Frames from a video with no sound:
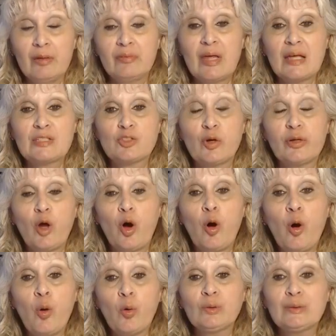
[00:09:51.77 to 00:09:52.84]
that's going to
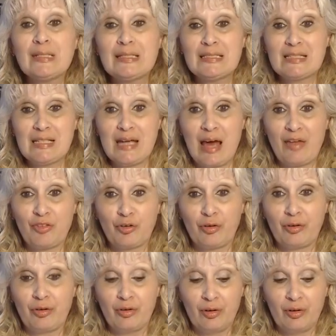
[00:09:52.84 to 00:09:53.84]
hold it together.